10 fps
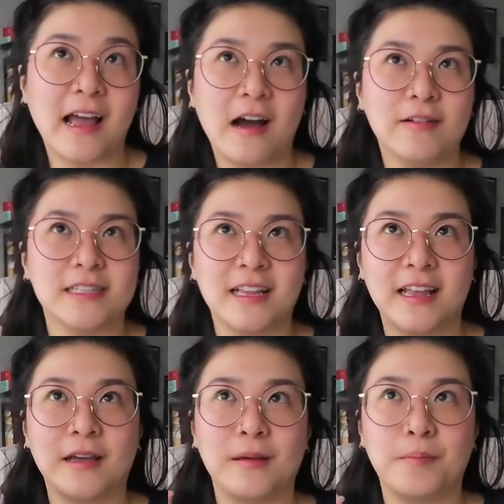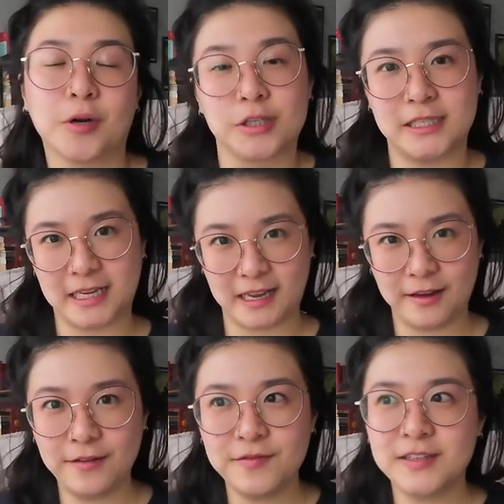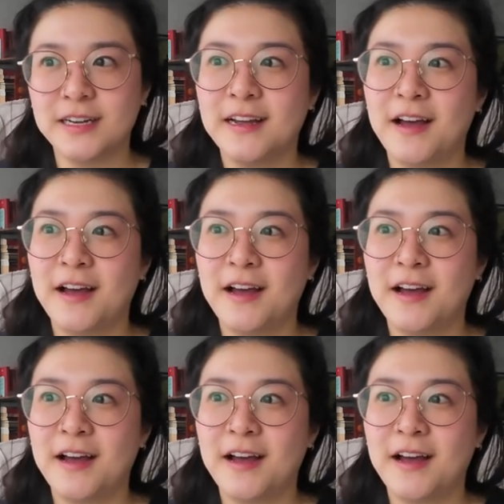how it's like perceived